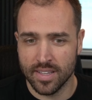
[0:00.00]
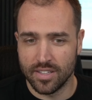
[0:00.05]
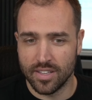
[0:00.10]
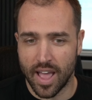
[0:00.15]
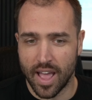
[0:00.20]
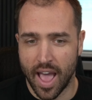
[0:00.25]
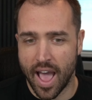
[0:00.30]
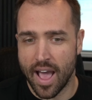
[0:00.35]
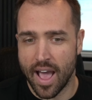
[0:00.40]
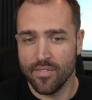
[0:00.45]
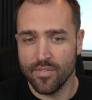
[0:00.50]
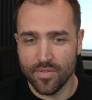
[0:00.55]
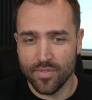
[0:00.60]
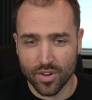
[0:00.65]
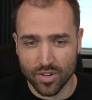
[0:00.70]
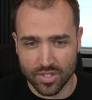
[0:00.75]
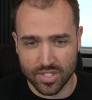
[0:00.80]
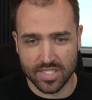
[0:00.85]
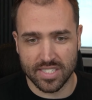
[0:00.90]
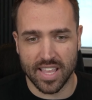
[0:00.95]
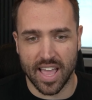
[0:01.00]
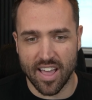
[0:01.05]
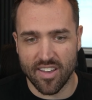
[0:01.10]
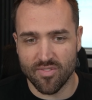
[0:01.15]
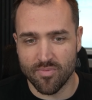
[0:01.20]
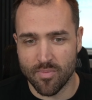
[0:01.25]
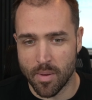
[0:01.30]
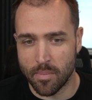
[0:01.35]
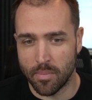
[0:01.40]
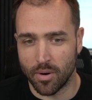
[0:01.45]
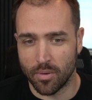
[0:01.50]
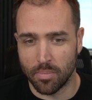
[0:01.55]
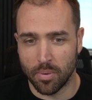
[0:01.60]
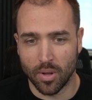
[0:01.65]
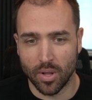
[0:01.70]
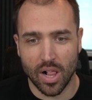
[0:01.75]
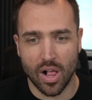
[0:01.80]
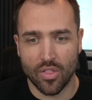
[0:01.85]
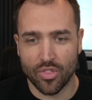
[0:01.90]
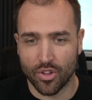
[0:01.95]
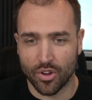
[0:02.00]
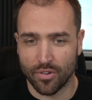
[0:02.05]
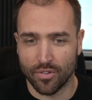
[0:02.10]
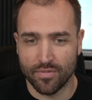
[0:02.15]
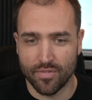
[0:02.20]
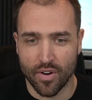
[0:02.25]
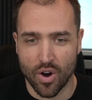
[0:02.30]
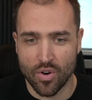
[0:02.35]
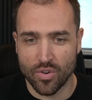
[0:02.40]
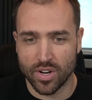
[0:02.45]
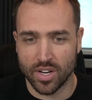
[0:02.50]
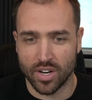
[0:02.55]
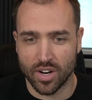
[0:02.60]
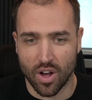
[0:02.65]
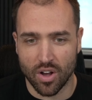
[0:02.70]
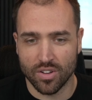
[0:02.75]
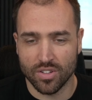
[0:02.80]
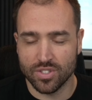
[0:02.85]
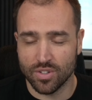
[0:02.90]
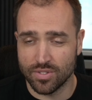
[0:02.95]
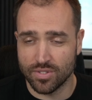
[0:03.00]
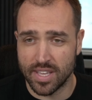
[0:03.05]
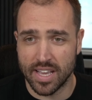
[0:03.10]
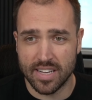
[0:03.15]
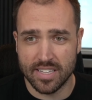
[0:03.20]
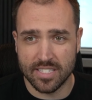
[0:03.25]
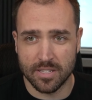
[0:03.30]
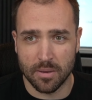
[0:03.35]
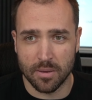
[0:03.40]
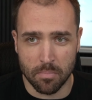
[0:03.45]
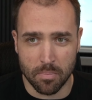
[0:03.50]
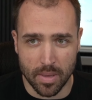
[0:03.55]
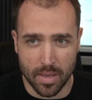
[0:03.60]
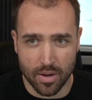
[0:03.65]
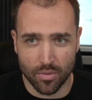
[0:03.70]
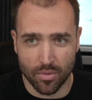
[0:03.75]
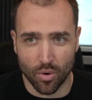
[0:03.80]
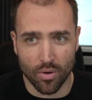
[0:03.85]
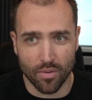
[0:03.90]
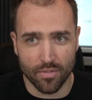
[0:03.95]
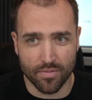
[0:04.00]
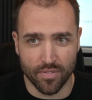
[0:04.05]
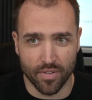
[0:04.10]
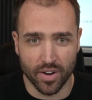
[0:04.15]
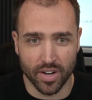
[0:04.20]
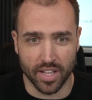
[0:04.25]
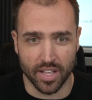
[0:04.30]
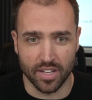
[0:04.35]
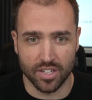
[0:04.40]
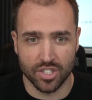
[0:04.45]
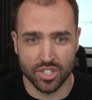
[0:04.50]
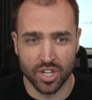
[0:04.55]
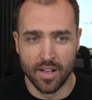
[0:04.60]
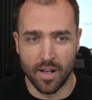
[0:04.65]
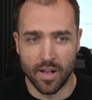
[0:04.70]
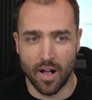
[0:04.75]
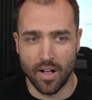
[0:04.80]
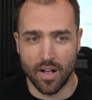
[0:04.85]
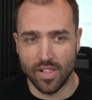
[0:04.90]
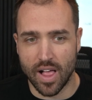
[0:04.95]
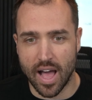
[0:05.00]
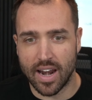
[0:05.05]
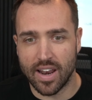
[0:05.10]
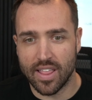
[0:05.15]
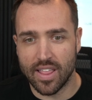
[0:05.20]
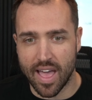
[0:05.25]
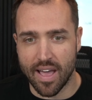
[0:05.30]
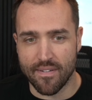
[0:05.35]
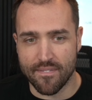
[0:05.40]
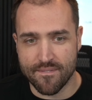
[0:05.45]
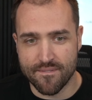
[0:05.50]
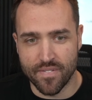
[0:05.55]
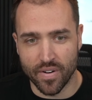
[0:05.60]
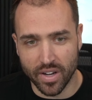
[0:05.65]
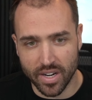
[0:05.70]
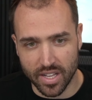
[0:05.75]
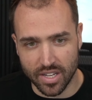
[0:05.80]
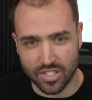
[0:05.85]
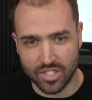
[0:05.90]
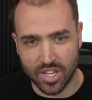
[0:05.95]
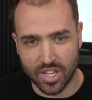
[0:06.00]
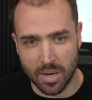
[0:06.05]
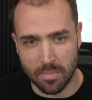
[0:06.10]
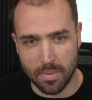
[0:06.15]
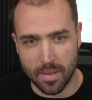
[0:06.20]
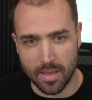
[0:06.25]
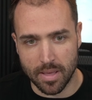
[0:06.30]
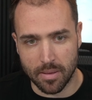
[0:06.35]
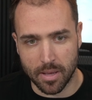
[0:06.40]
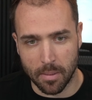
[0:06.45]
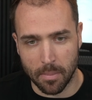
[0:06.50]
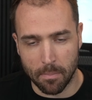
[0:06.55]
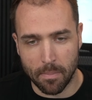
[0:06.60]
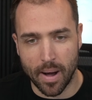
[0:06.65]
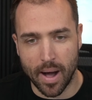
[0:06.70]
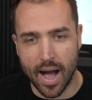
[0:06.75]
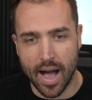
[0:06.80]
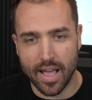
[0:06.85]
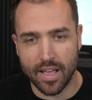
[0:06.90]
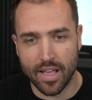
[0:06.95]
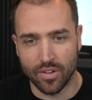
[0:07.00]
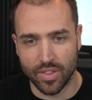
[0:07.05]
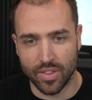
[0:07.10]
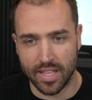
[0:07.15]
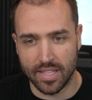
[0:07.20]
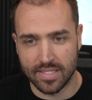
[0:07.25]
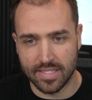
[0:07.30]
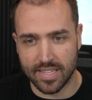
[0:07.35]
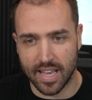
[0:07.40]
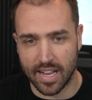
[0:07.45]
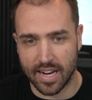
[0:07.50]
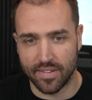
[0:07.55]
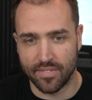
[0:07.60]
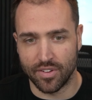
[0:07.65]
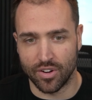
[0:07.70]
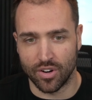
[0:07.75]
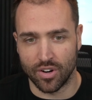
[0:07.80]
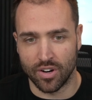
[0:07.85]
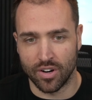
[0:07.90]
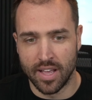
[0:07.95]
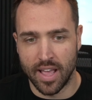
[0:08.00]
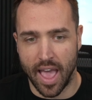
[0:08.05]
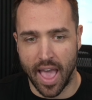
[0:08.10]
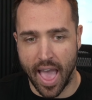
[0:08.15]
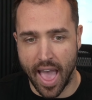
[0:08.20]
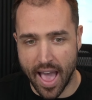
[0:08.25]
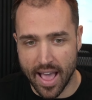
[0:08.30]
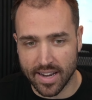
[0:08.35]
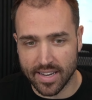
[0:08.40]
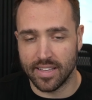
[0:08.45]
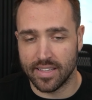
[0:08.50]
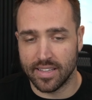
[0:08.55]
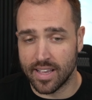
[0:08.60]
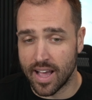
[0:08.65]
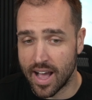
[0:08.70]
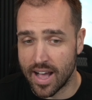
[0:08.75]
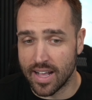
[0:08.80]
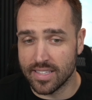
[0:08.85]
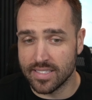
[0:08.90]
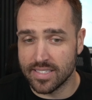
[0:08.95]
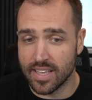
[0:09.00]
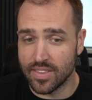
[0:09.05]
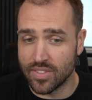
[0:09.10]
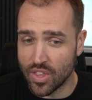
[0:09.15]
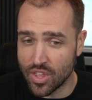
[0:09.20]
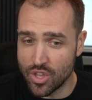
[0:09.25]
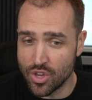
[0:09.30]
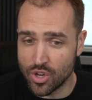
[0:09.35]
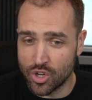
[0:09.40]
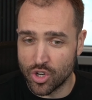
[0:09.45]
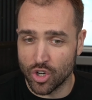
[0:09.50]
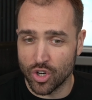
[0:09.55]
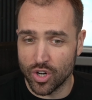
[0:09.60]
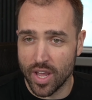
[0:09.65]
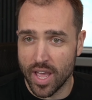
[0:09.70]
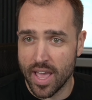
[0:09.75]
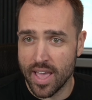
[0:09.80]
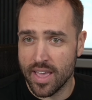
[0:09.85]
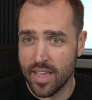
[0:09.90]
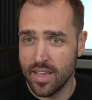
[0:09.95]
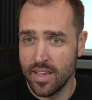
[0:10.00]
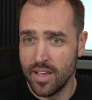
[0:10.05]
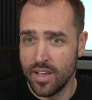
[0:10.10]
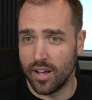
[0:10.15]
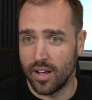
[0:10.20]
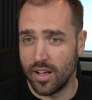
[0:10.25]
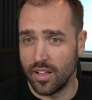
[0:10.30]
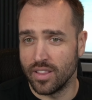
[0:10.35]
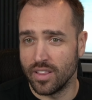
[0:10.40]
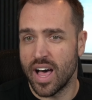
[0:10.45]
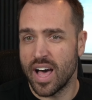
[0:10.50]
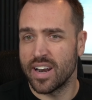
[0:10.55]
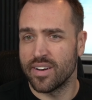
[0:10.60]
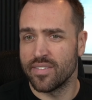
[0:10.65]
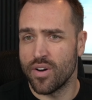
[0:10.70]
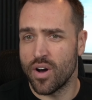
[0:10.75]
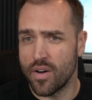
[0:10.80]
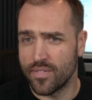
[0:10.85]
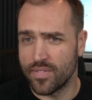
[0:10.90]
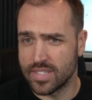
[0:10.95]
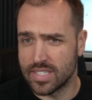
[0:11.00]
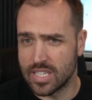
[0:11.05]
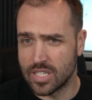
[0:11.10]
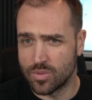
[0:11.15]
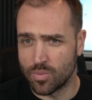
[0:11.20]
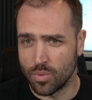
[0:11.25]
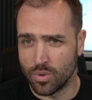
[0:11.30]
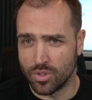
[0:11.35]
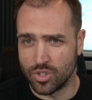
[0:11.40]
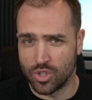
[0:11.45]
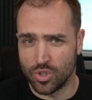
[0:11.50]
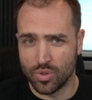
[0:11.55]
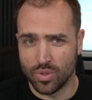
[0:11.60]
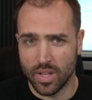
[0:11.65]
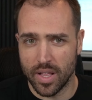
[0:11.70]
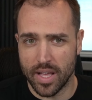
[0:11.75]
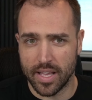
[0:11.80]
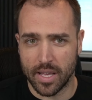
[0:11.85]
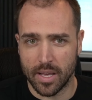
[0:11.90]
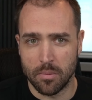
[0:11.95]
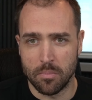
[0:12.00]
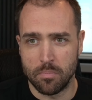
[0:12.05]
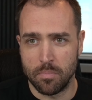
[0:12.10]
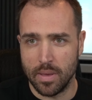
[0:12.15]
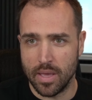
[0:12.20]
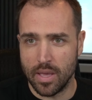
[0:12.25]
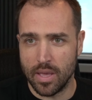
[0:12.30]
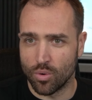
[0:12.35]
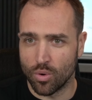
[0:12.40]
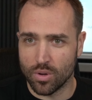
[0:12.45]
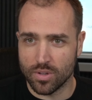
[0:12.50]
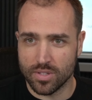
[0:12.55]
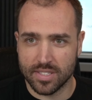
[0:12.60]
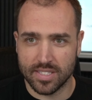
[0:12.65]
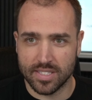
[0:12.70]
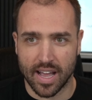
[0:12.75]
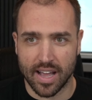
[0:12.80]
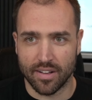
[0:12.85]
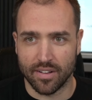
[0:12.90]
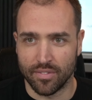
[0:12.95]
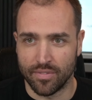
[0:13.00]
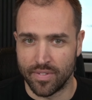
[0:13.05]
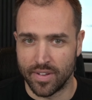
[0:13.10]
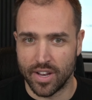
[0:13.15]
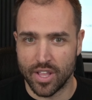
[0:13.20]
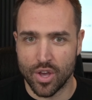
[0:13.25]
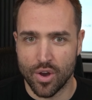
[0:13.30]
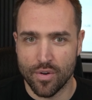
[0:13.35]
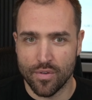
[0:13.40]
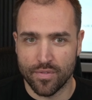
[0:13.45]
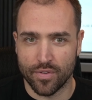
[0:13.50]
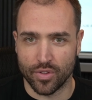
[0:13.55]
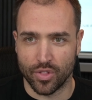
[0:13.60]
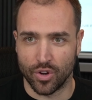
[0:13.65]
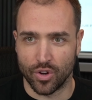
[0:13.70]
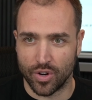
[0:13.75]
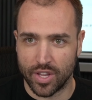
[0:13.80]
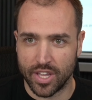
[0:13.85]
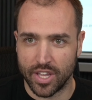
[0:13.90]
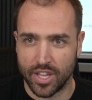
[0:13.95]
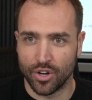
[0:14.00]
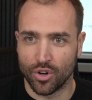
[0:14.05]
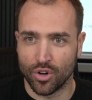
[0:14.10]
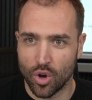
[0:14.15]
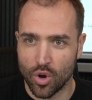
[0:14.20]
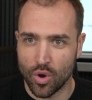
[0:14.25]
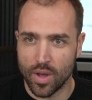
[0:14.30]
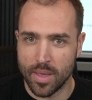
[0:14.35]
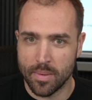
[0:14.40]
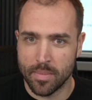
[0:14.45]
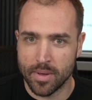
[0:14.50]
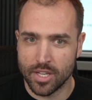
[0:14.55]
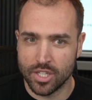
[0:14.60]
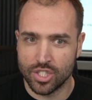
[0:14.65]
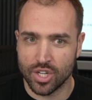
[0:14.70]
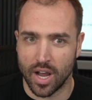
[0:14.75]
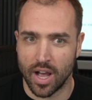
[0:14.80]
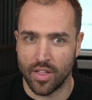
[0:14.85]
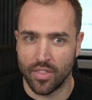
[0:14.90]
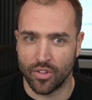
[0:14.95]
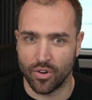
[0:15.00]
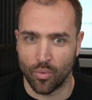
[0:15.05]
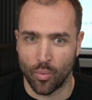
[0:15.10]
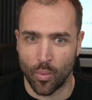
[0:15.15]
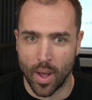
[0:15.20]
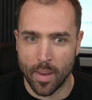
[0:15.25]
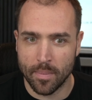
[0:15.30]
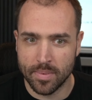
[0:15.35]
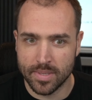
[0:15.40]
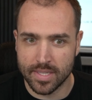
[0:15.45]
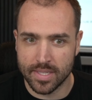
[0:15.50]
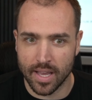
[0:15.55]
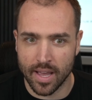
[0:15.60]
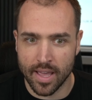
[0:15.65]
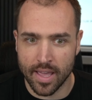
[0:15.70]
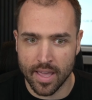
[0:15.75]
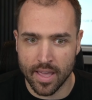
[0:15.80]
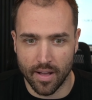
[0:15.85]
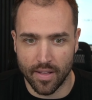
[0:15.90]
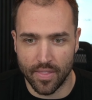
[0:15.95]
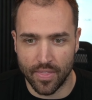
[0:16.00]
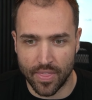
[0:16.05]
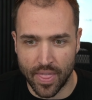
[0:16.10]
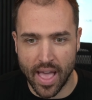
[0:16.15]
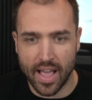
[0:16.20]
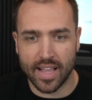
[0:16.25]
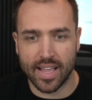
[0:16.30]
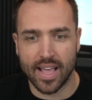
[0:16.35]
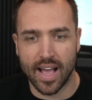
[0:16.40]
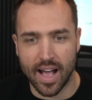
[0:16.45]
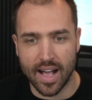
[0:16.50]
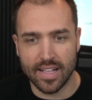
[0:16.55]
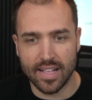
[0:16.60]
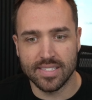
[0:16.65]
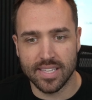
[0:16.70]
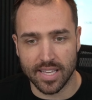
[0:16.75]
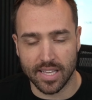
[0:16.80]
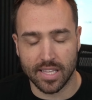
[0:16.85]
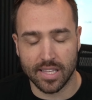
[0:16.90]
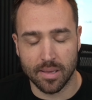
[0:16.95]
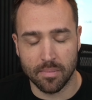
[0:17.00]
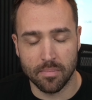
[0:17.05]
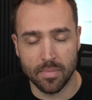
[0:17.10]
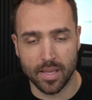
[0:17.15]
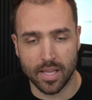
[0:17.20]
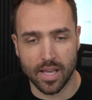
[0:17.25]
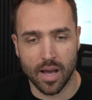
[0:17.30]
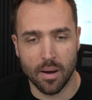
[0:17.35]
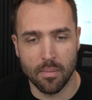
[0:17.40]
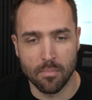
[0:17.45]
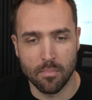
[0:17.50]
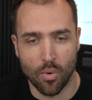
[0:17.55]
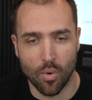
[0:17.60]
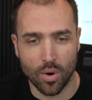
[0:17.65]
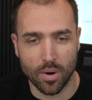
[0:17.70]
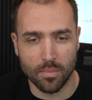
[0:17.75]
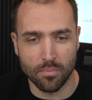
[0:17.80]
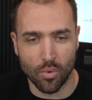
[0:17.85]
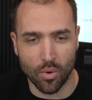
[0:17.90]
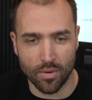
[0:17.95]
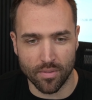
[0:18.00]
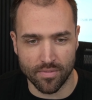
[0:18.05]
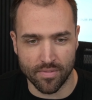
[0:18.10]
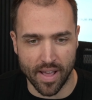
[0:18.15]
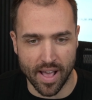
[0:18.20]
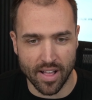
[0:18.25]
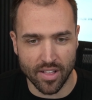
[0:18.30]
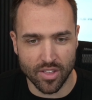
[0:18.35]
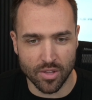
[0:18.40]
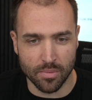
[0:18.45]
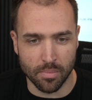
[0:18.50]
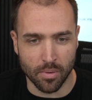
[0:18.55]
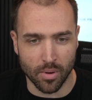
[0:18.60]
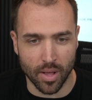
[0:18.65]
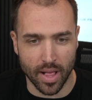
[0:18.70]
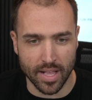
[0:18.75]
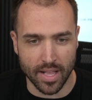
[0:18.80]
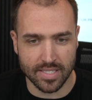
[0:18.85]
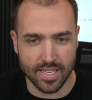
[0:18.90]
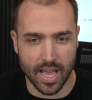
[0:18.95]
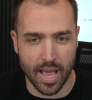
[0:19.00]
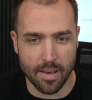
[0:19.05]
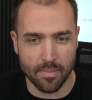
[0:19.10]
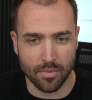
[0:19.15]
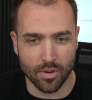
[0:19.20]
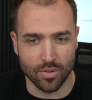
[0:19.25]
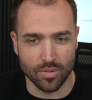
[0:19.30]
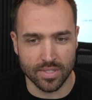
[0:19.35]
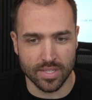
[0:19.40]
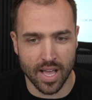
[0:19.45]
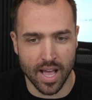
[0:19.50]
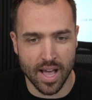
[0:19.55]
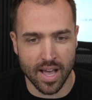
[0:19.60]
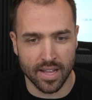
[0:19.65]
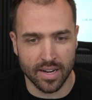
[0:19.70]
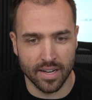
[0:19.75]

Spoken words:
have your staff member pull out their phone and also take some B-roll footage. A lot of that footage can be compiled inside of your ad content that you create. A lot of offices will do like a B-roll style video for their hero image on their website. That content can become more and more valuable as time goes on